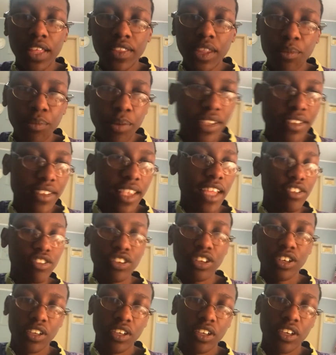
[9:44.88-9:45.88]
and then press
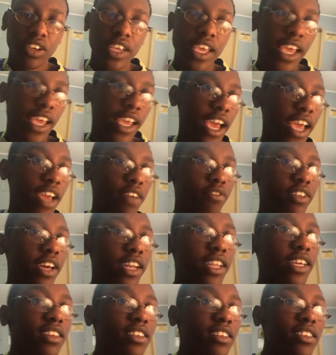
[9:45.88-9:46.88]
enter. Okay, I have
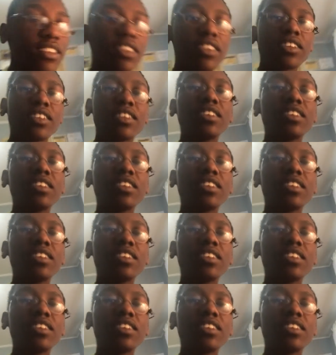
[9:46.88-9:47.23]
done it.